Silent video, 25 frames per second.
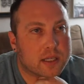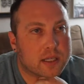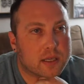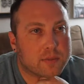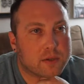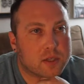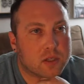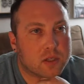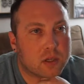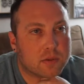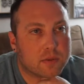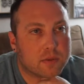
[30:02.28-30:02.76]

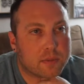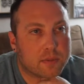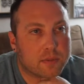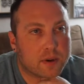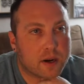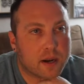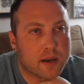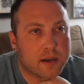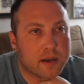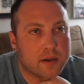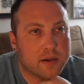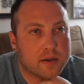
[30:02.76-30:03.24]
I'm a sole
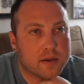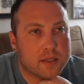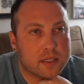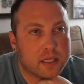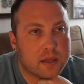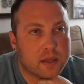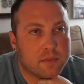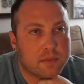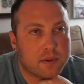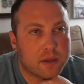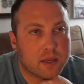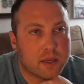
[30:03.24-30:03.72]
proprietor,
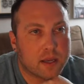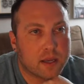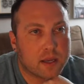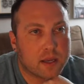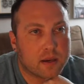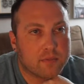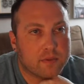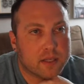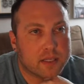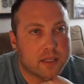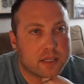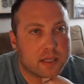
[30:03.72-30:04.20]

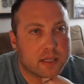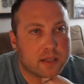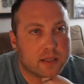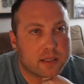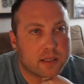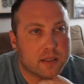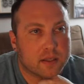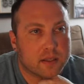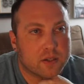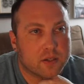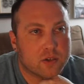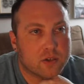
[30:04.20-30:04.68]
DPA, retail
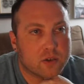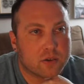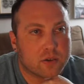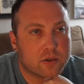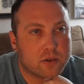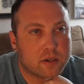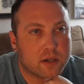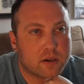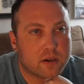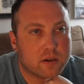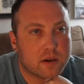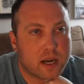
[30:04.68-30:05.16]
selling
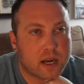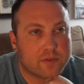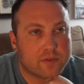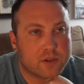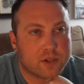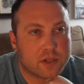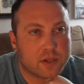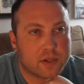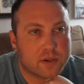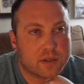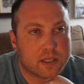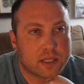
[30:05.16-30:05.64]
jewelry at craft
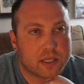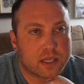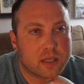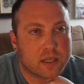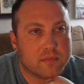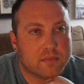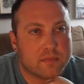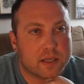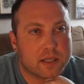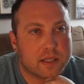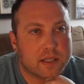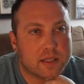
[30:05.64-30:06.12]
shows,
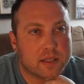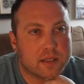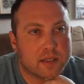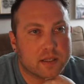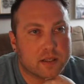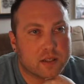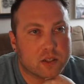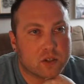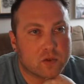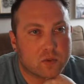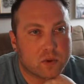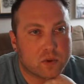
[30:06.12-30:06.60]
in business
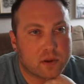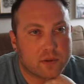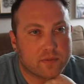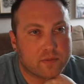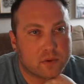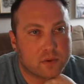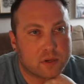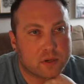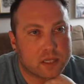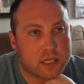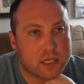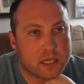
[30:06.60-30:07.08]
since
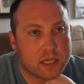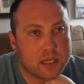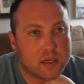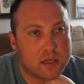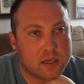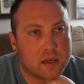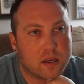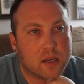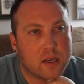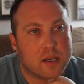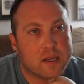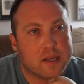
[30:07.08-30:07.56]

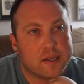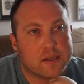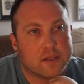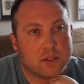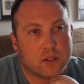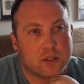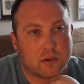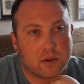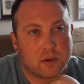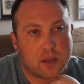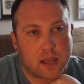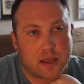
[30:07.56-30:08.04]
2014,
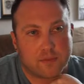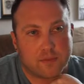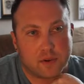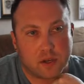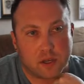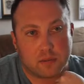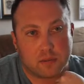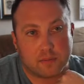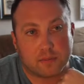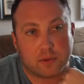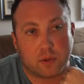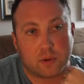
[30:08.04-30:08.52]
don't have
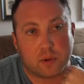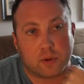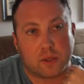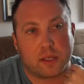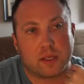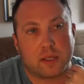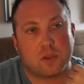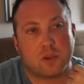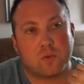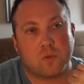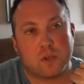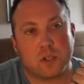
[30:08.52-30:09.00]
any
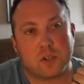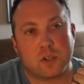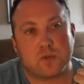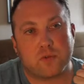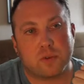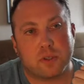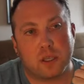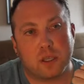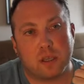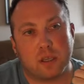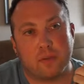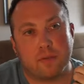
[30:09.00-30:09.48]
employees. Which
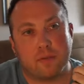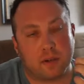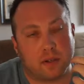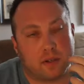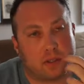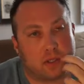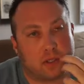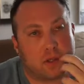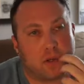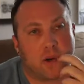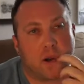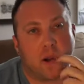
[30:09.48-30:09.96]
relief
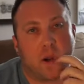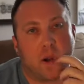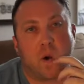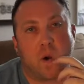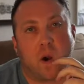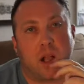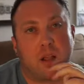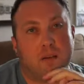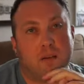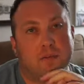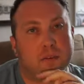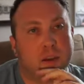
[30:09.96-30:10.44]
funds could I
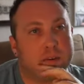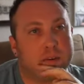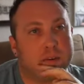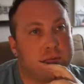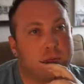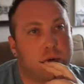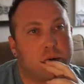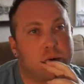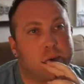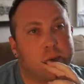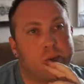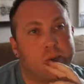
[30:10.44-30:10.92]
qualify
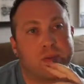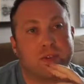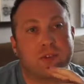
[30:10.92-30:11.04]
for?